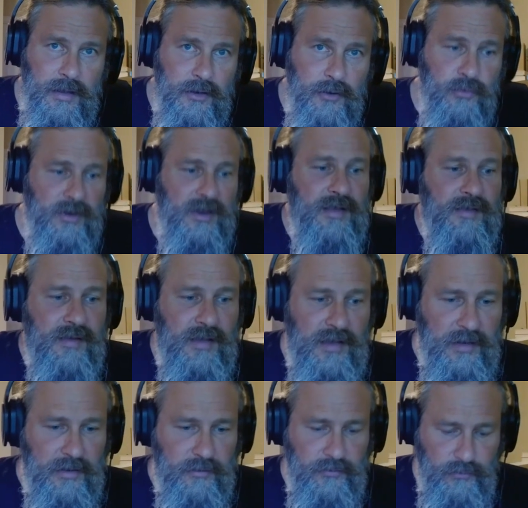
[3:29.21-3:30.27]
it creates
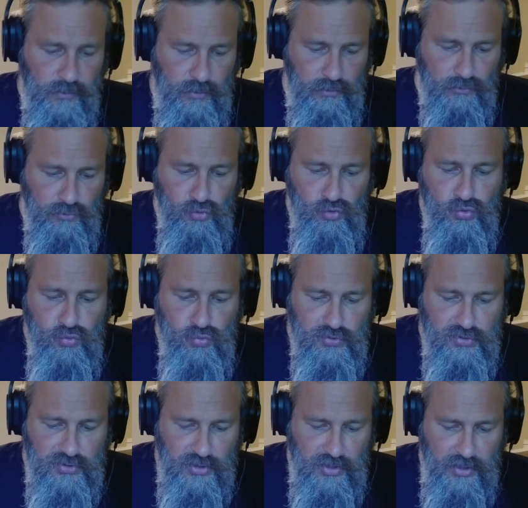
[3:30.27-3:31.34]
heat. So you
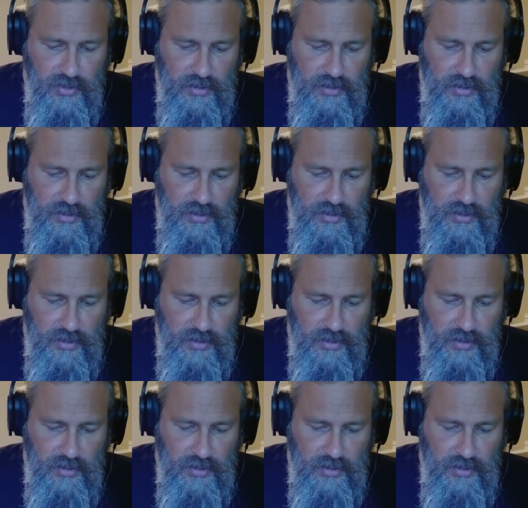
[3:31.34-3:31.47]
lose